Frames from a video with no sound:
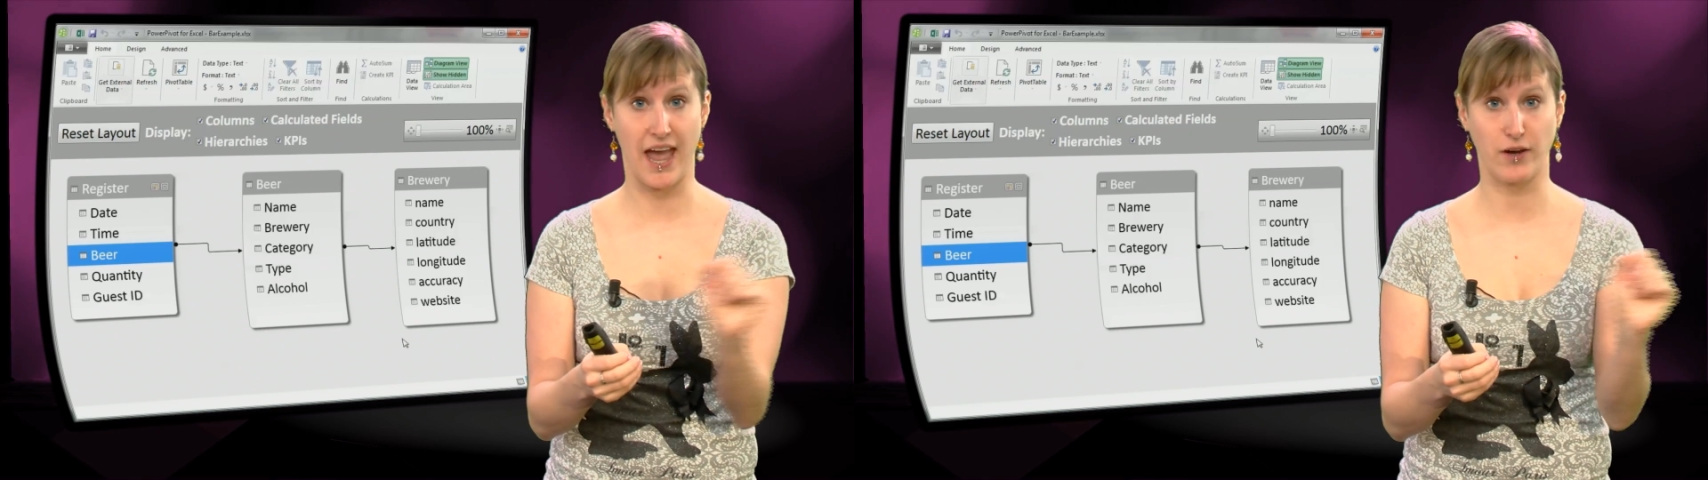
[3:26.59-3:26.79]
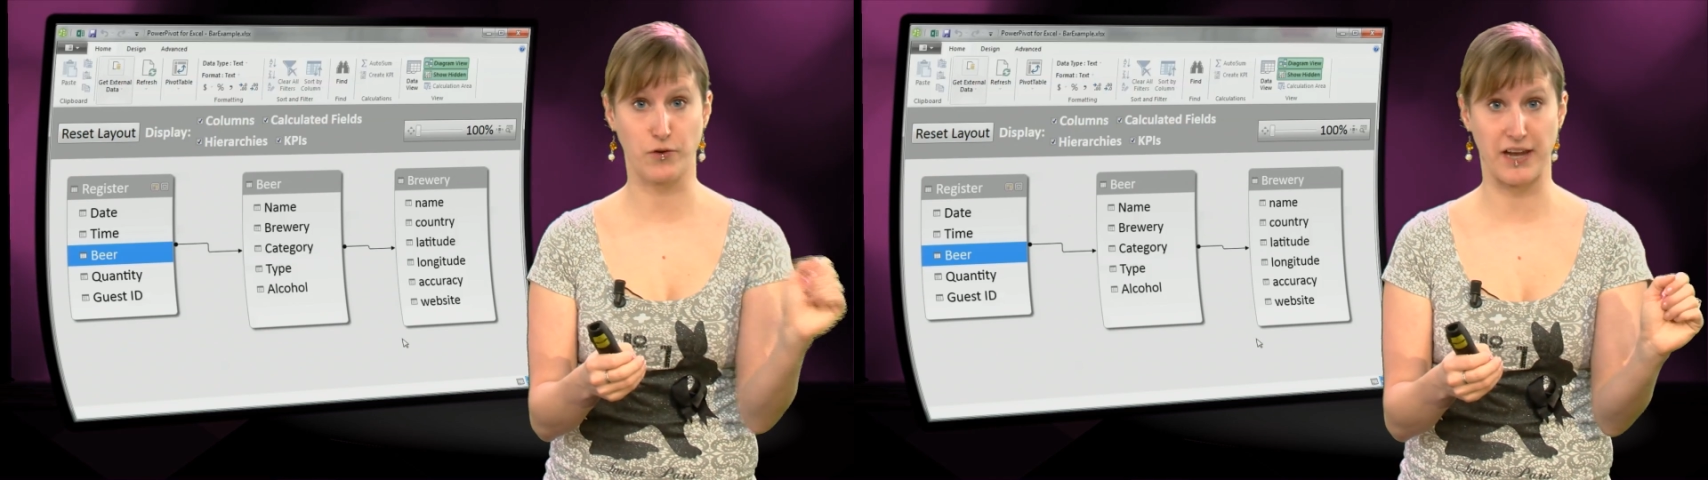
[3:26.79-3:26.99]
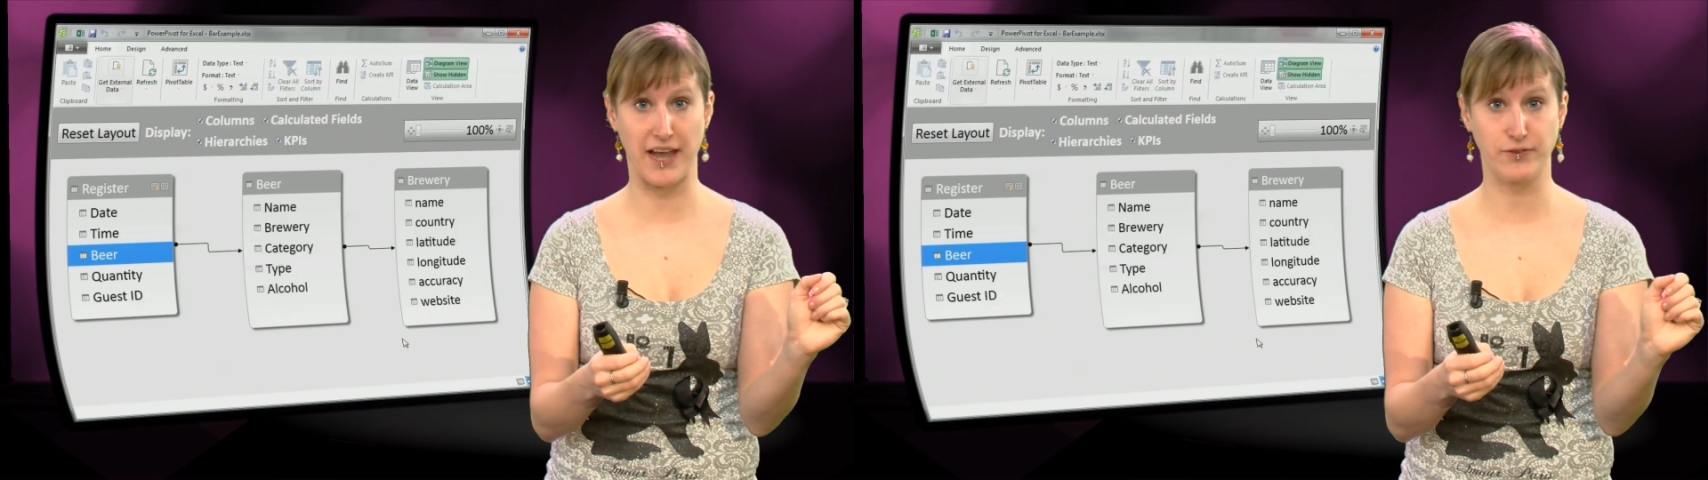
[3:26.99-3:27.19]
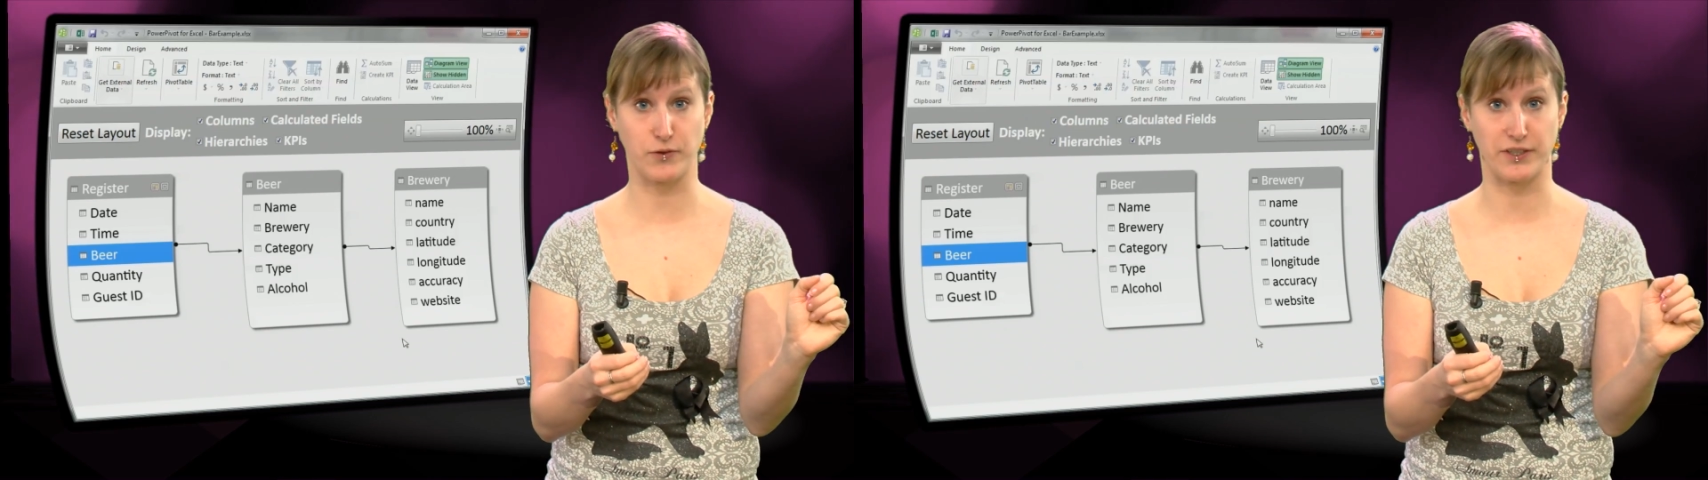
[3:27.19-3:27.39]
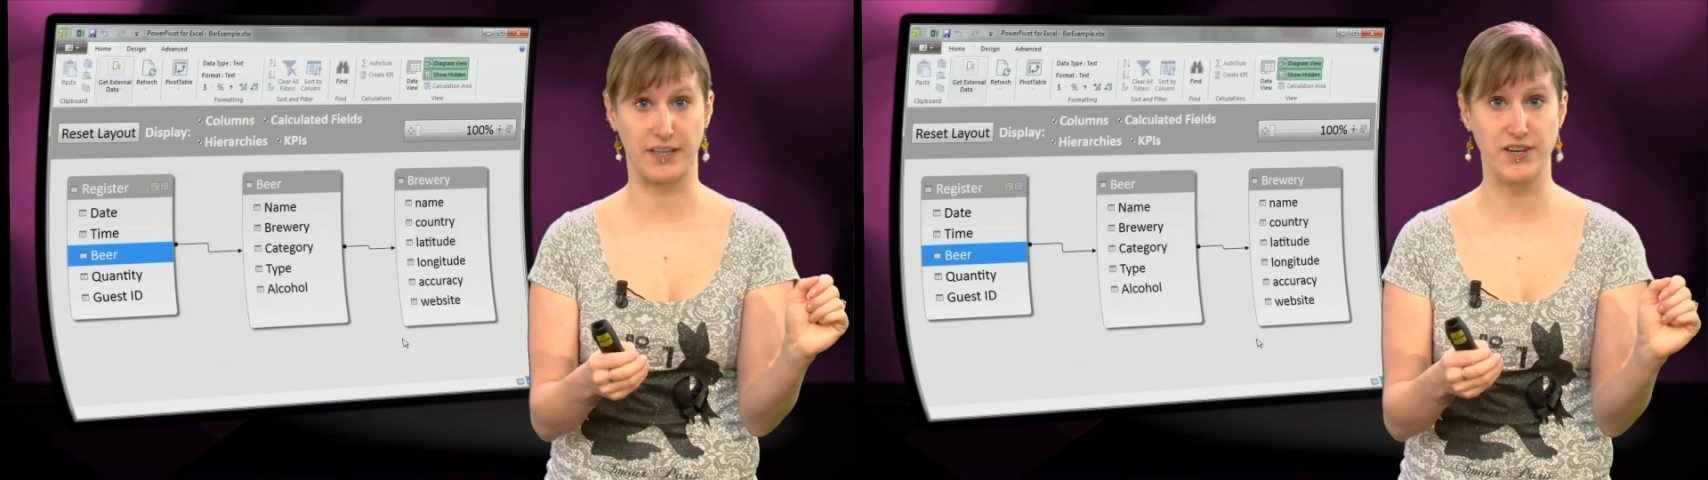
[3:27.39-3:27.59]
and create
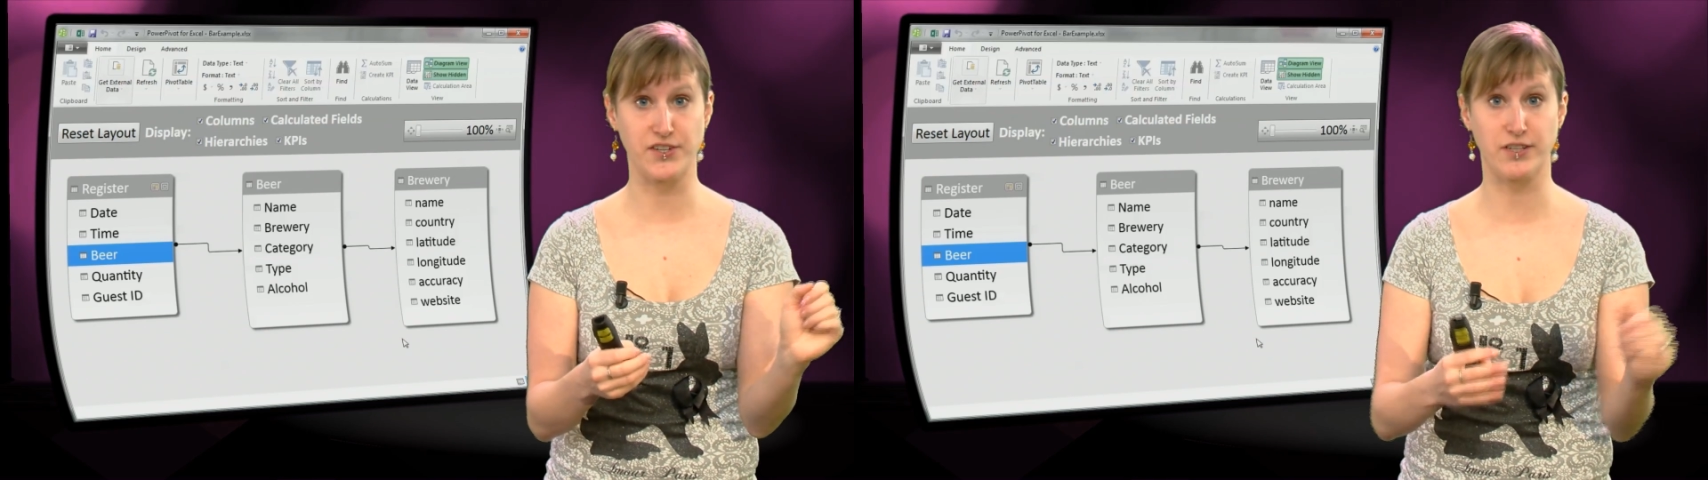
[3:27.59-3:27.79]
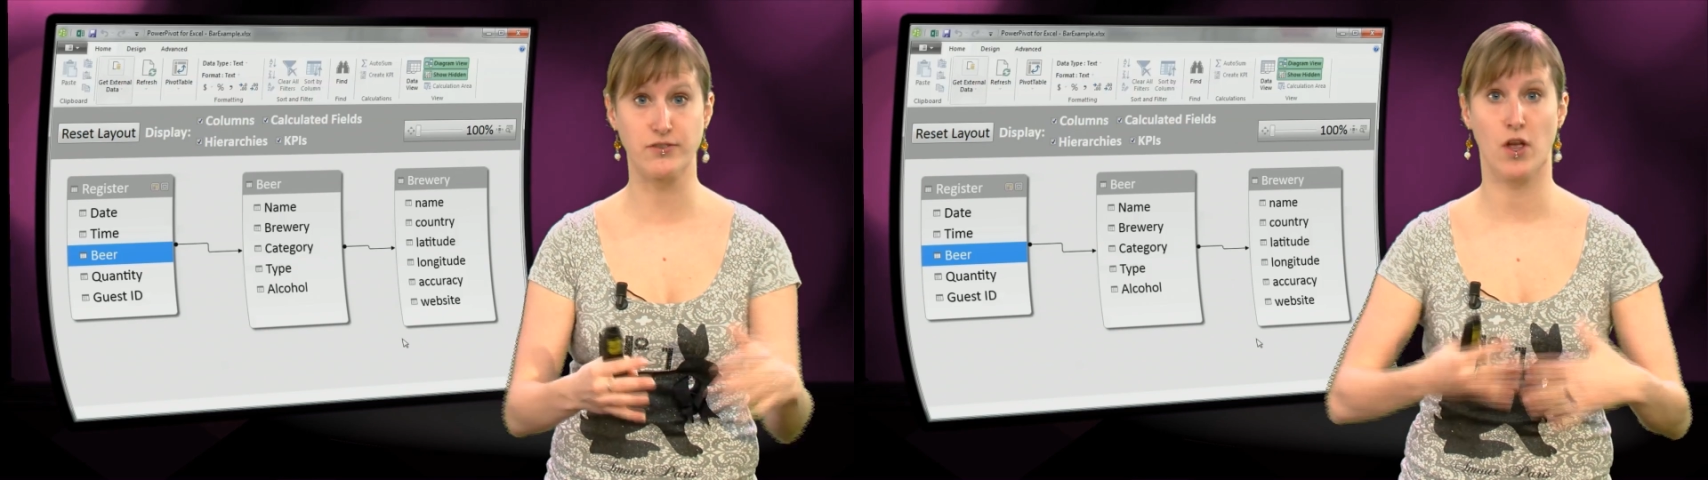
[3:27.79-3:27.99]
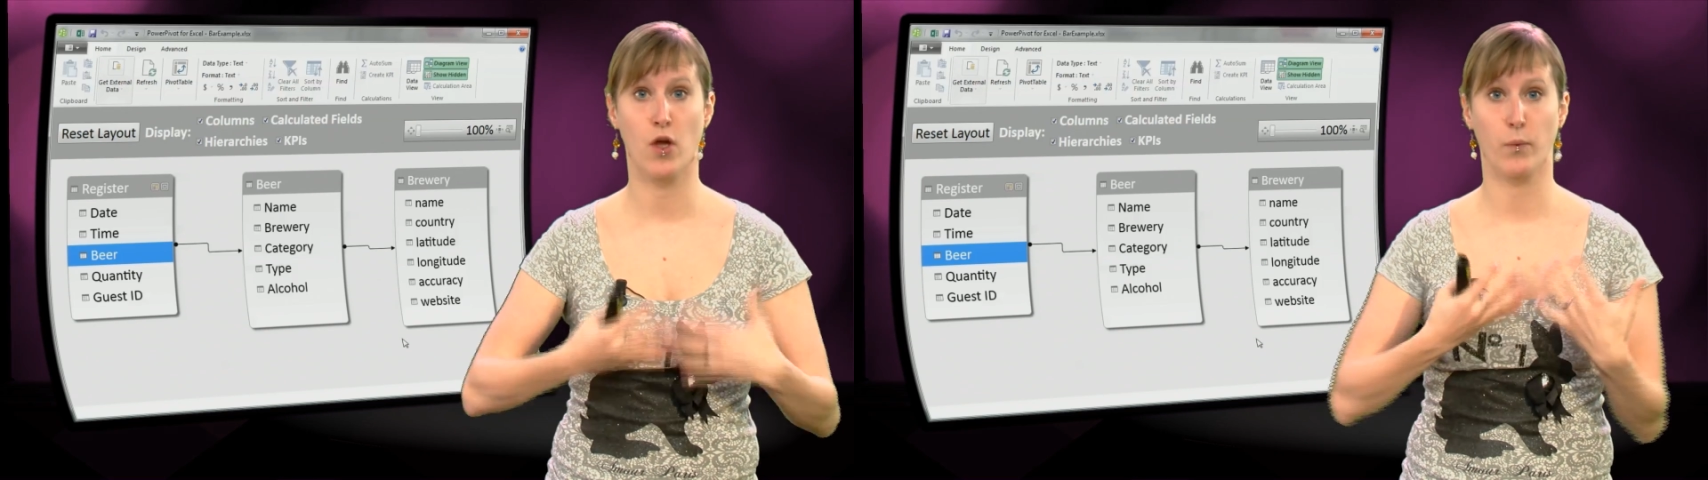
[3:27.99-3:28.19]
the relations,